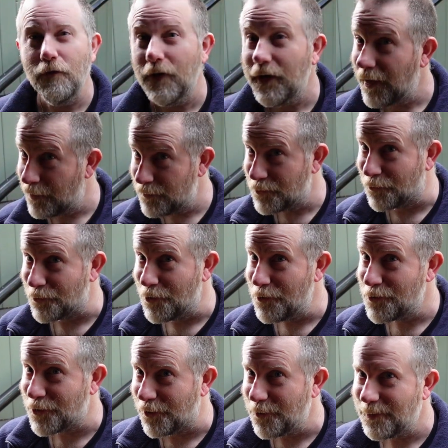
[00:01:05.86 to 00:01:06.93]
videos on
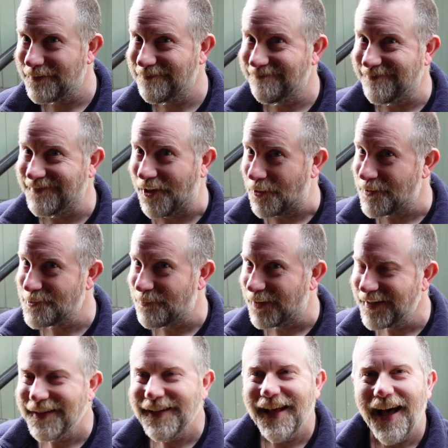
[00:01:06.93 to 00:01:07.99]
YouTube, like this one,
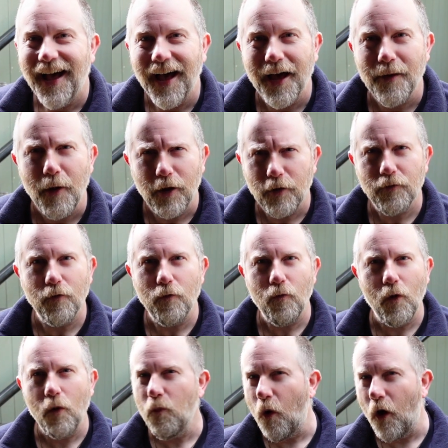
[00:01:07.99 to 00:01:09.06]
and I thought,
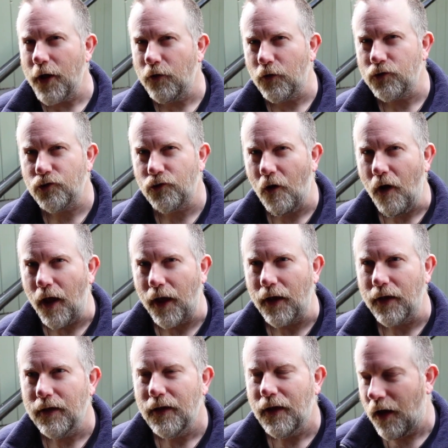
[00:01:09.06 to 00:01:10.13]
well, why not try it?
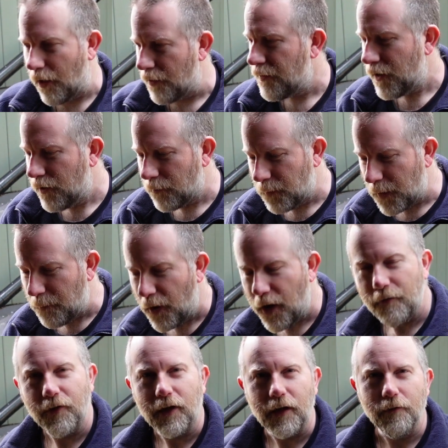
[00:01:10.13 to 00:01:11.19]
I think it would be
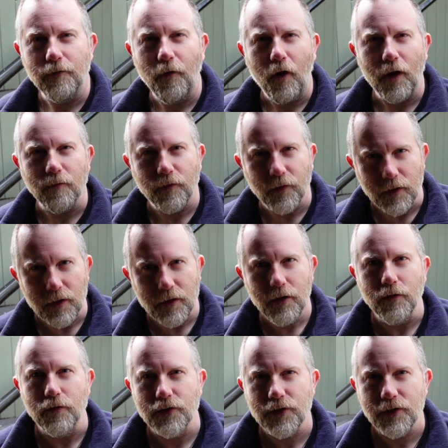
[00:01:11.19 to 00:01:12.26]
perfectly fine for the
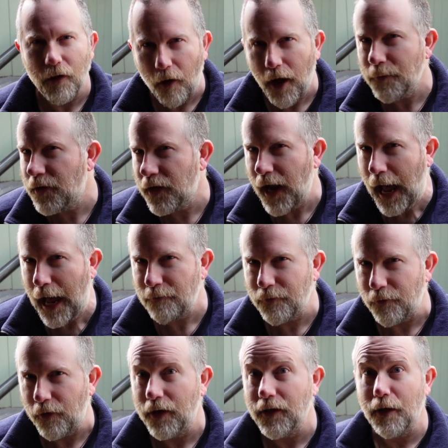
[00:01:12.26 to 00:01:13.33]
use that I'm going to have
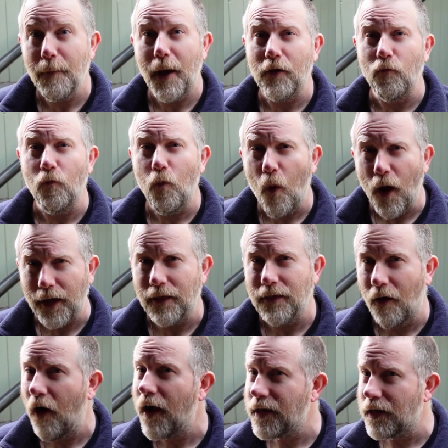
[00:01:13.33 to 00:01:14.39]
for it and the amount of weight
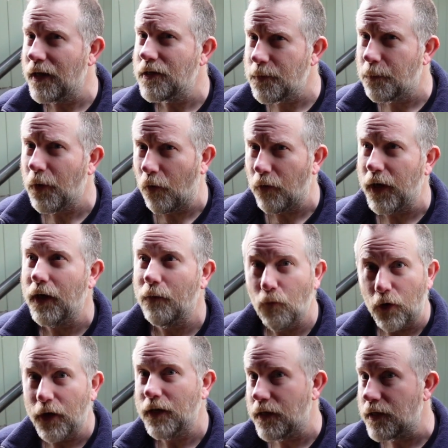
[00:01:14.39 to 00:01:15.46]
that I need to put on it and
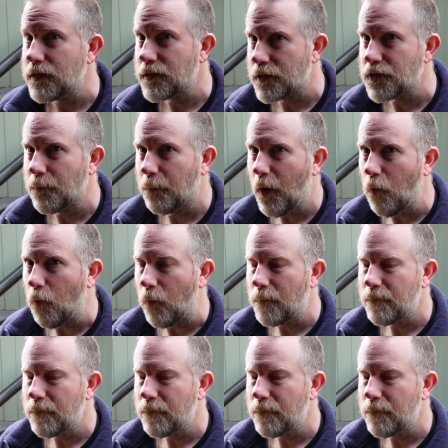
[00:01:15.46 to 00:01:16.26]
what it needs to support.